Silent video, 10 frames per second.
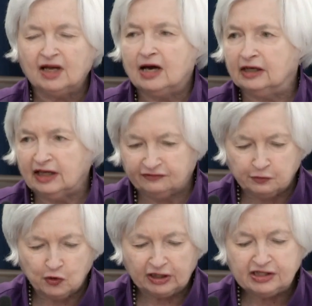I'll have
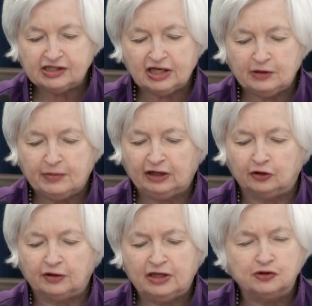more to say about
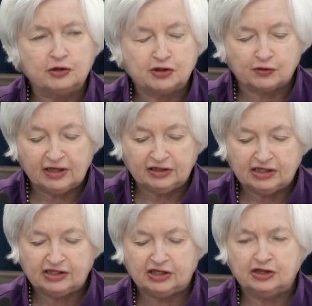our interest rate
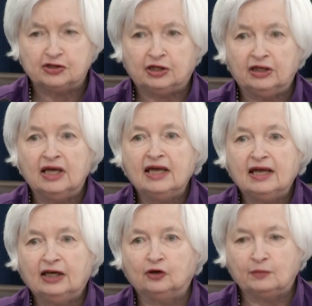decision
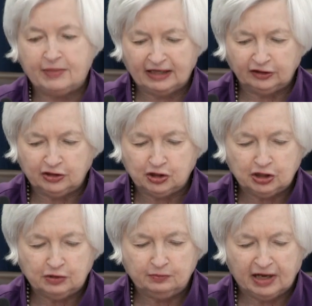and our balance
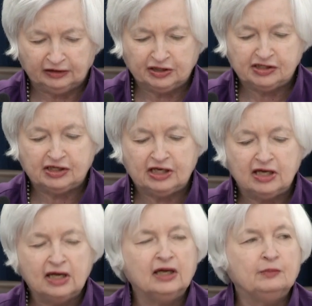sheet policy,
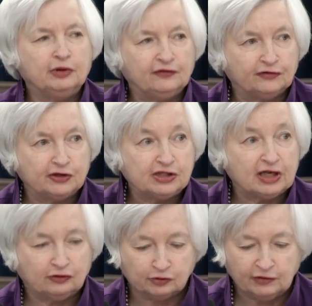but first
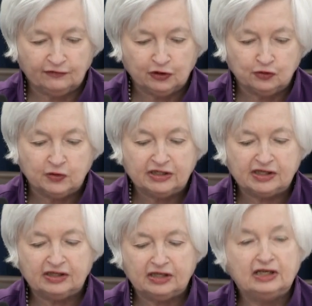I'll review
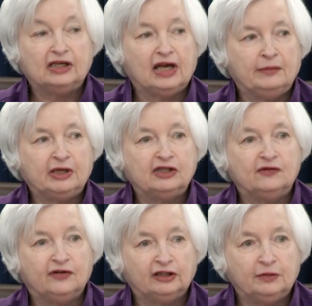recent economic
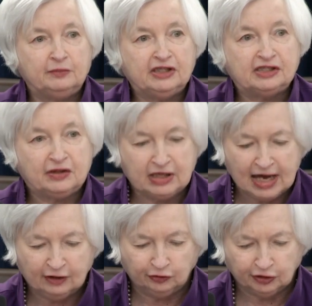developments and the
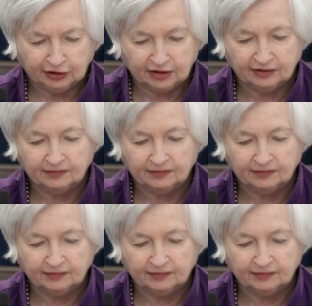outlook.